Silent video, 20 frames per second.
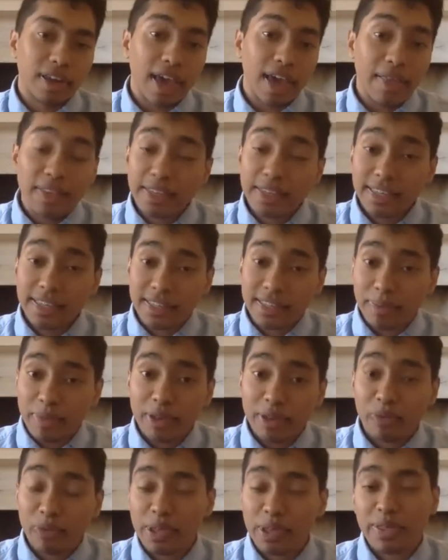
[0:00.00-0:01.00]
And this is something
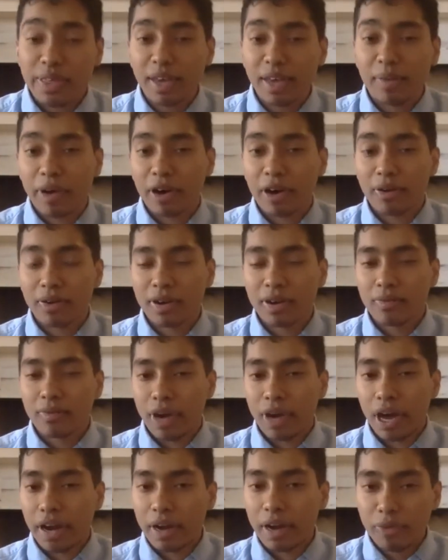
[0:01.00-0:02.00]
you really think about.
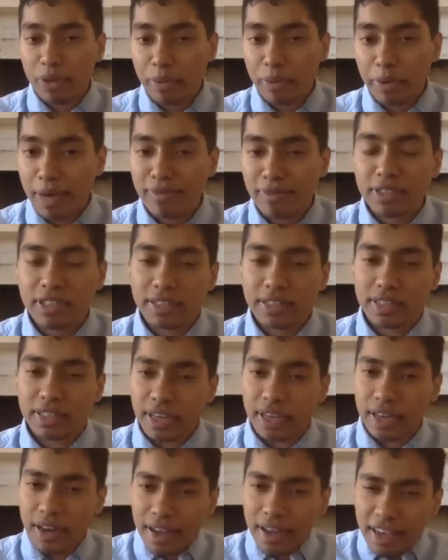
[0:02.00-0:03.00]
And I really want to emphasize this,
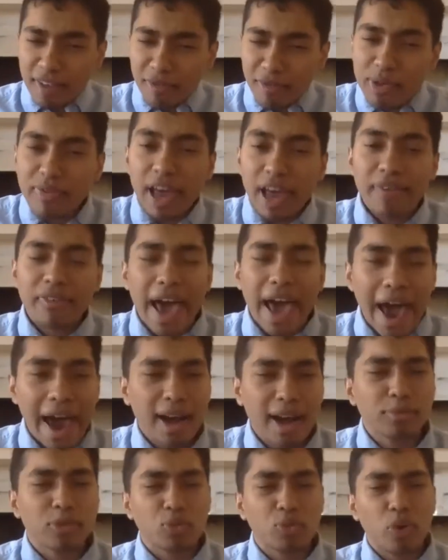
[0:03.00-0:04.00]
that if we even have an
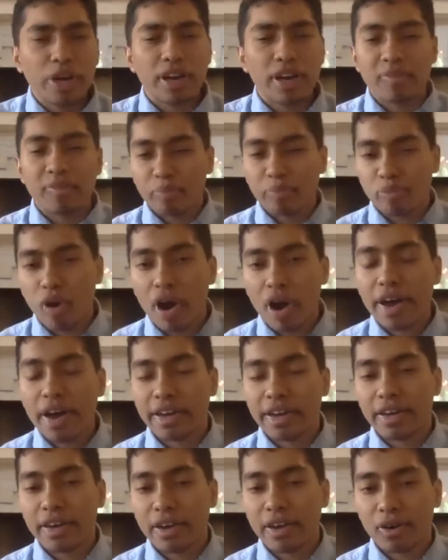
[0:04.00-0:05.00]
atom's weight of pride
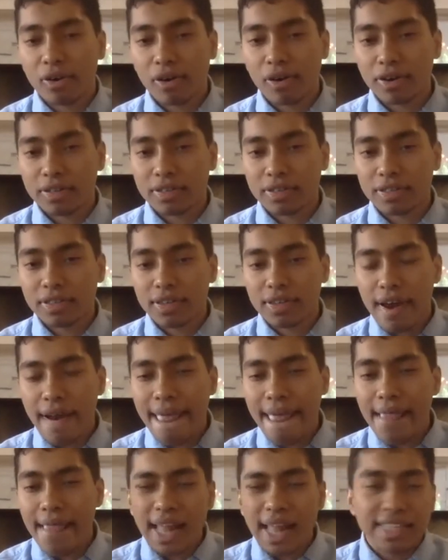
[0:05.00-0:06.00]
in our hearts,
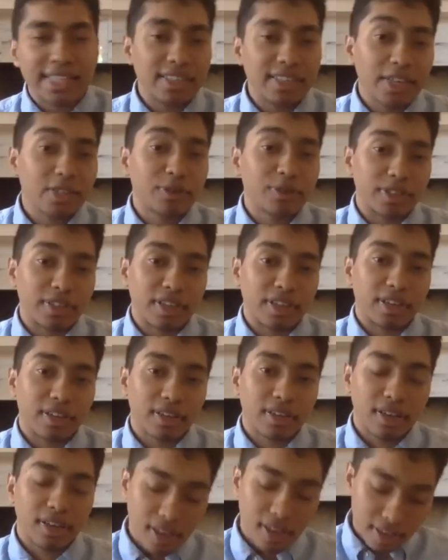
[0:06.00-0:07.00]
that's a dangerous thing,
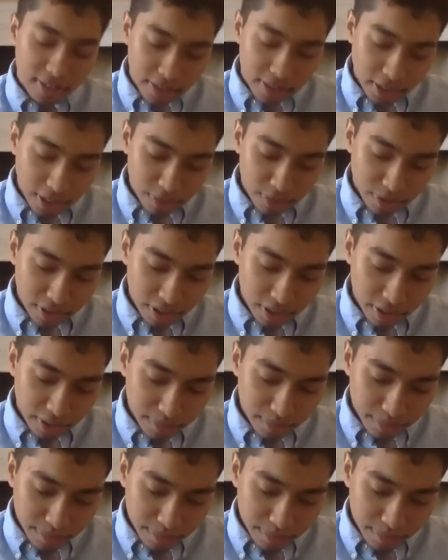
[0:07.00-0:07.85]
dangerous thing.